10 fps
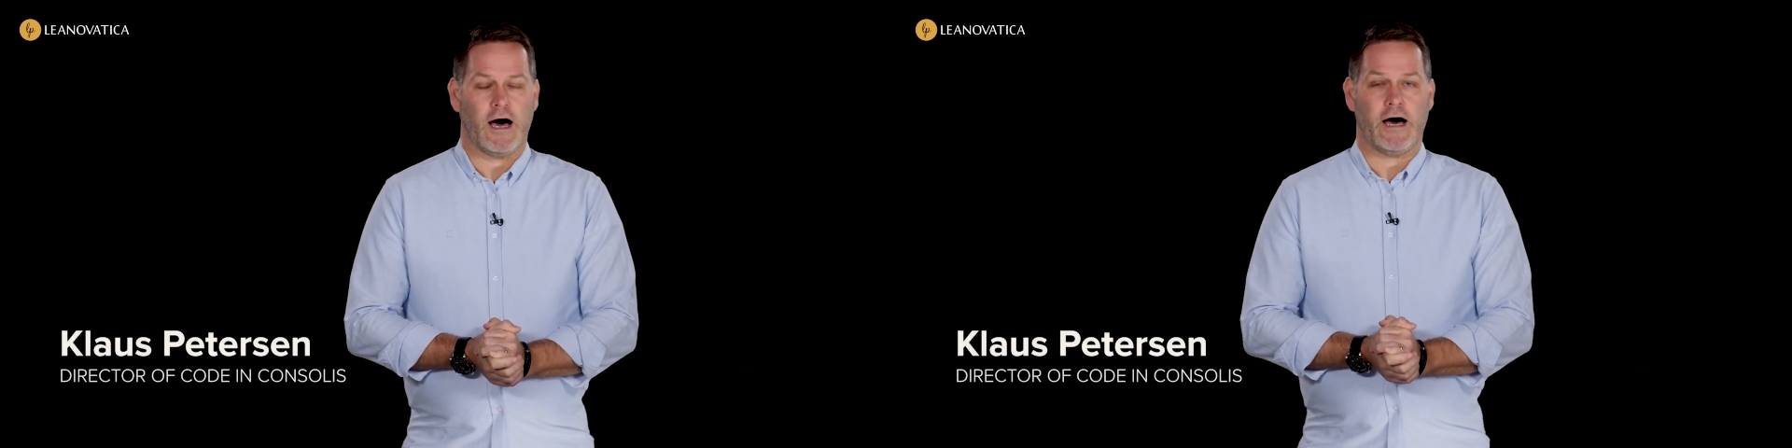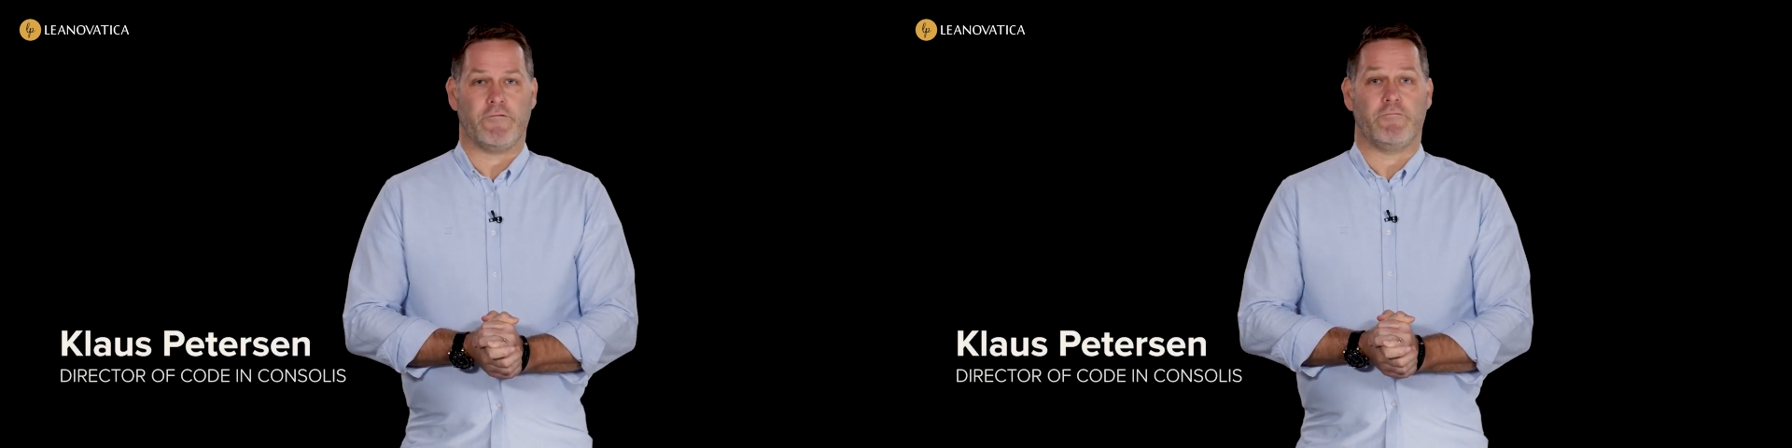
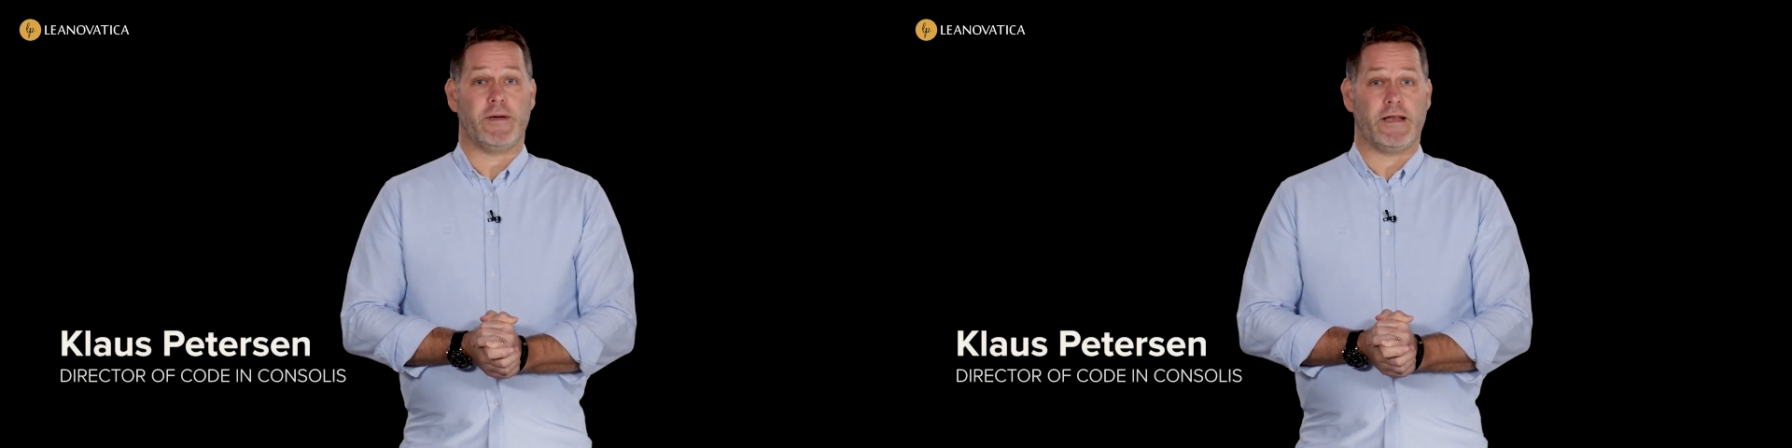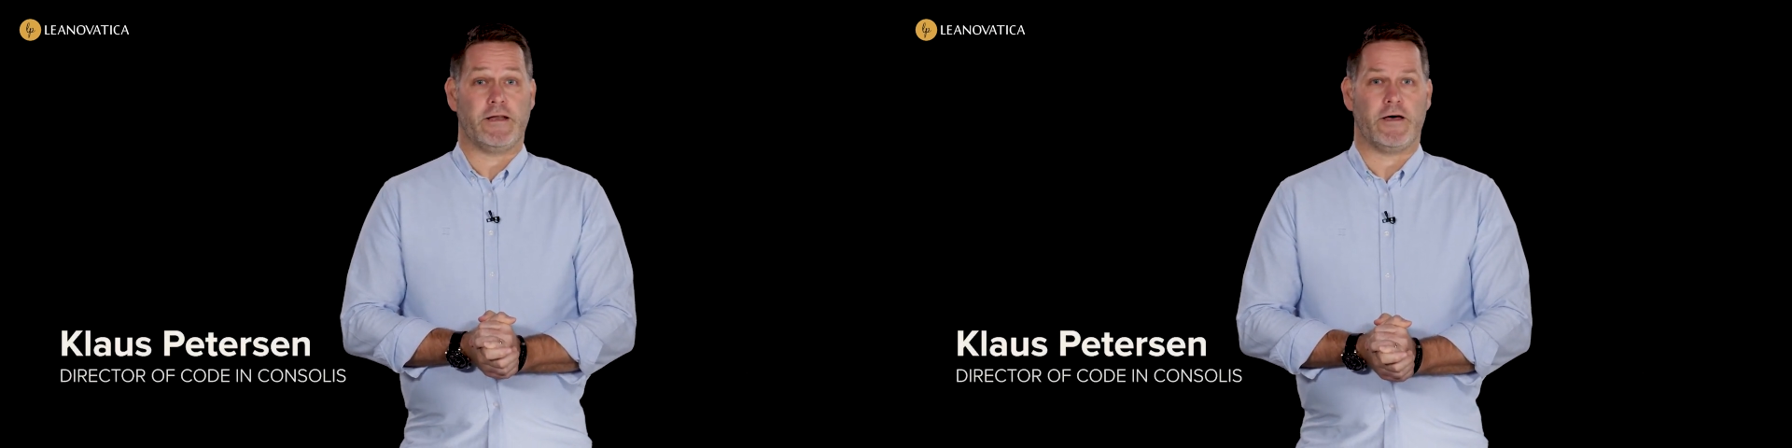I've
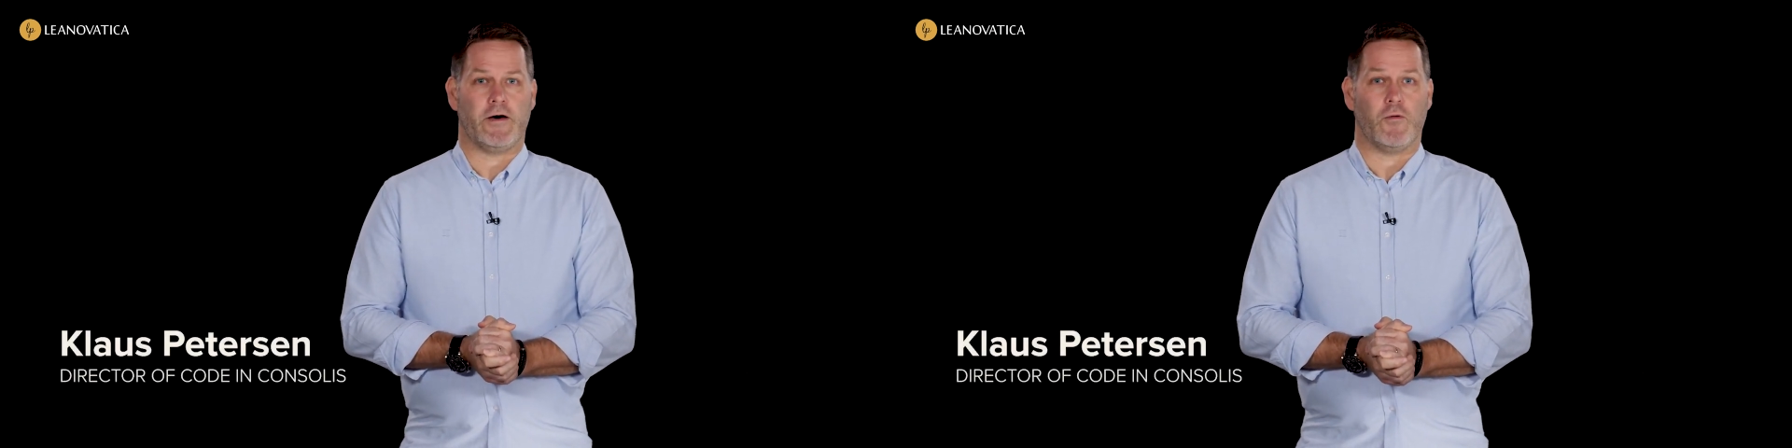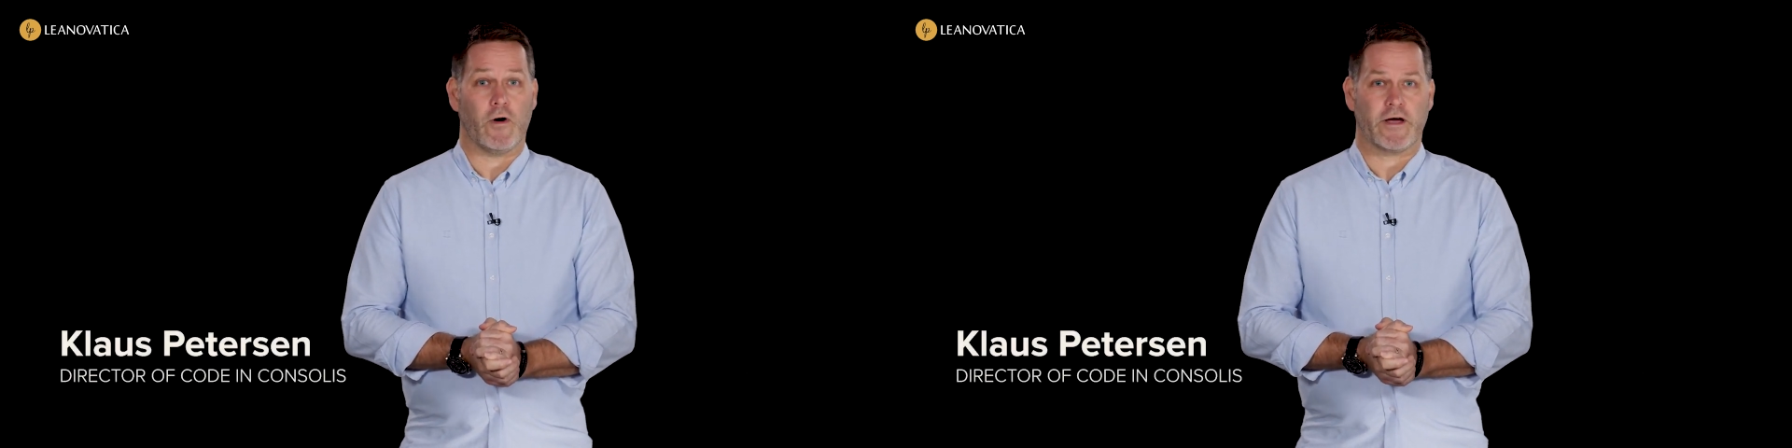been
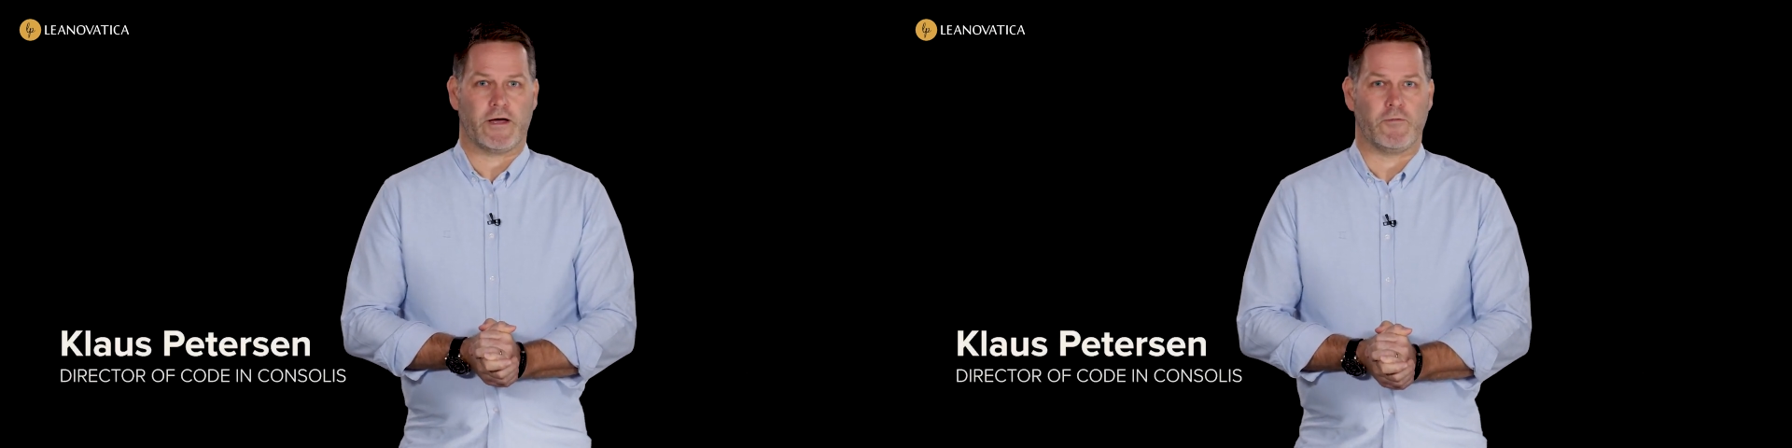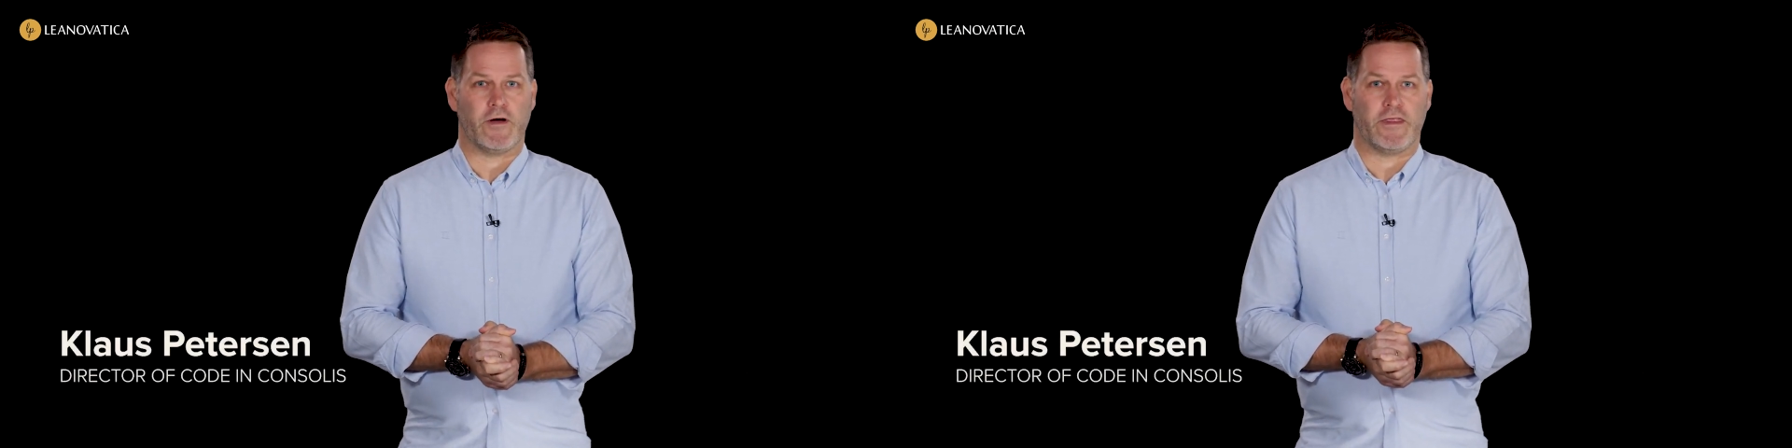
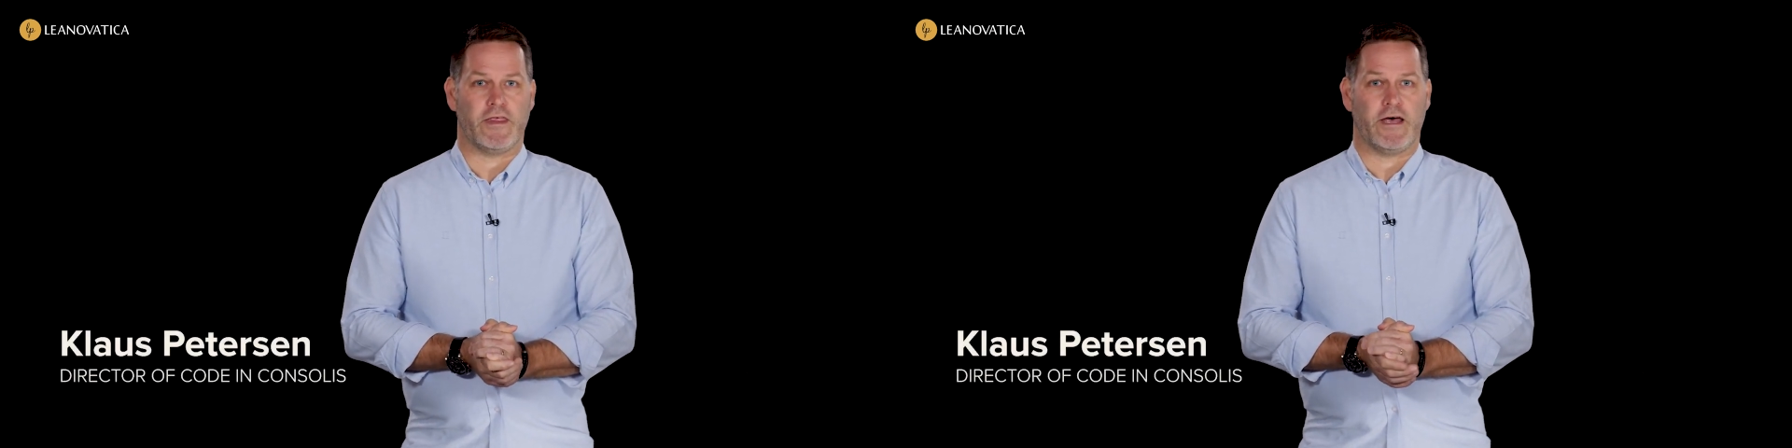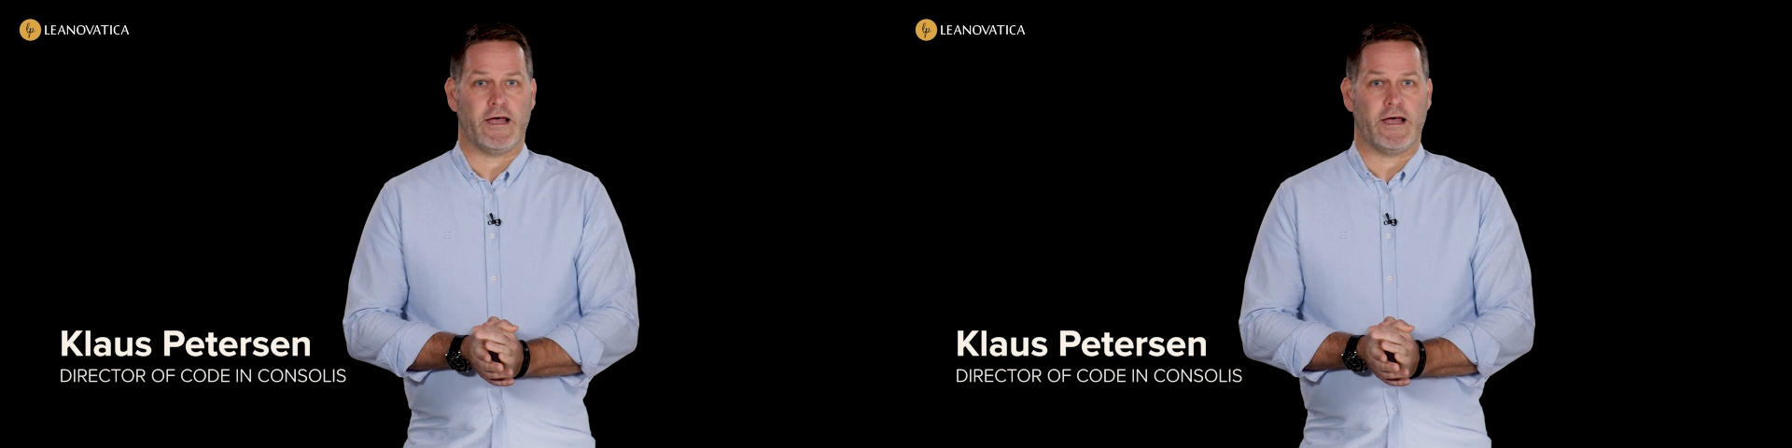working with